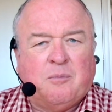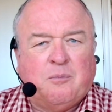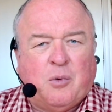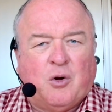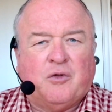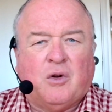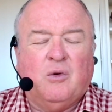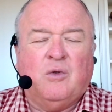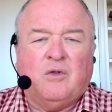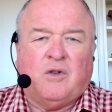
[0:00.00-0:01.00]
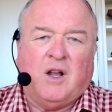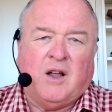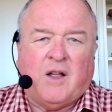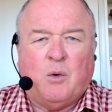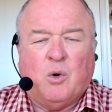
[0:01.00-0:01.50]
Pontoons, yeah,
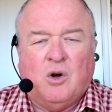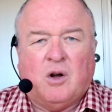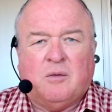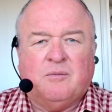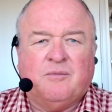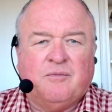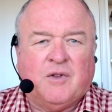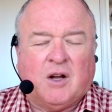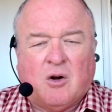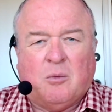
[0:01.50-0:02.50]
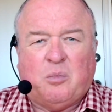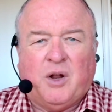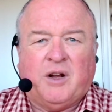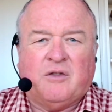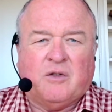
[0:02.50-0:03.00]
they work. They're
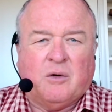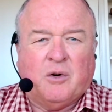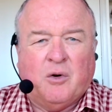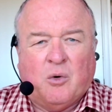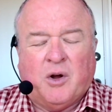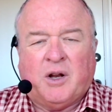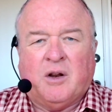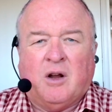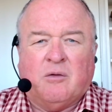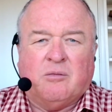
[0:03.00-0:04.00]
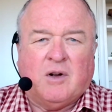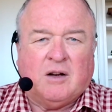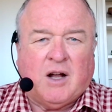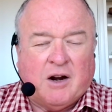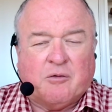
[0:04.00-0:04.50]
complex, they're annoying, they're
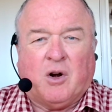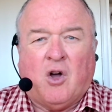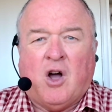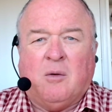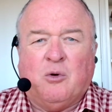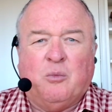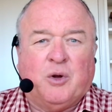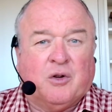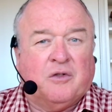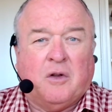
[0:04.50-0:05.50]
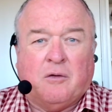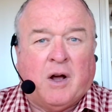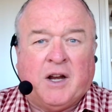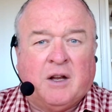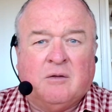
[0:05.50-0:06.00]
unreliable because they're
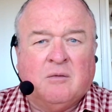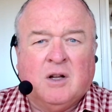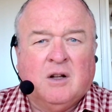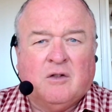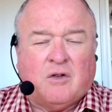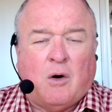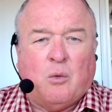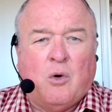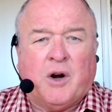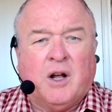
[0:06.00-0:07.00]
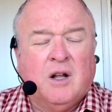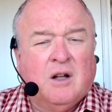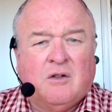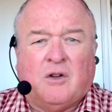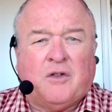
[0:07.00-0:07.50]
running in salt water.
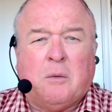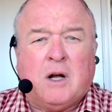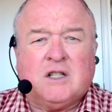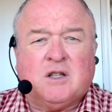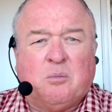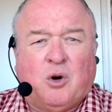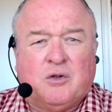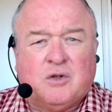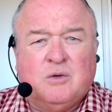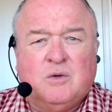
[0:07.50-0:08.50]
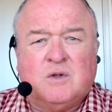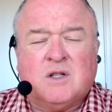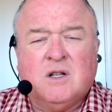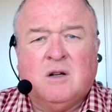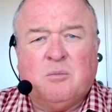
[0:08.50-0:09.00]
Not so much the pontoons,
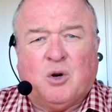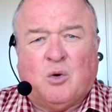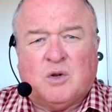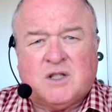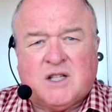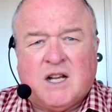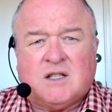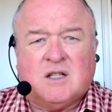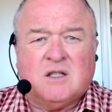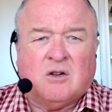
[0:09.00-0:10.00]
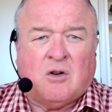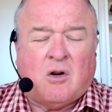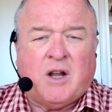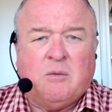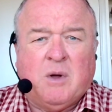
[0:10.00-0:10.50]
but all the sensors and
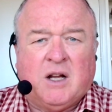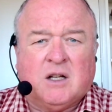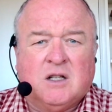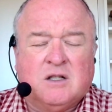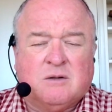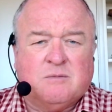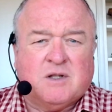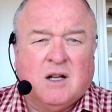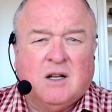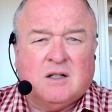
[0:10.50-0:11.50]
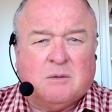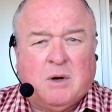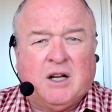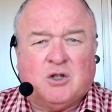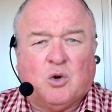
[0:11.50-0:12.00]
locking mechanisms to
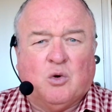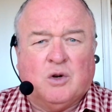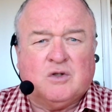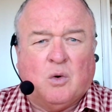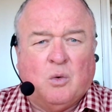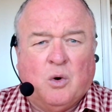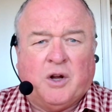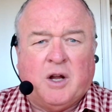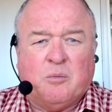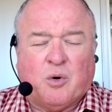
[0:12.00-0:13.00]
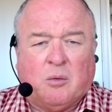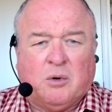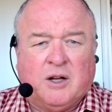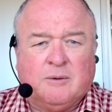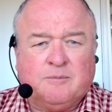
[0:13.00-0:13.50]
make sure it's all working properly.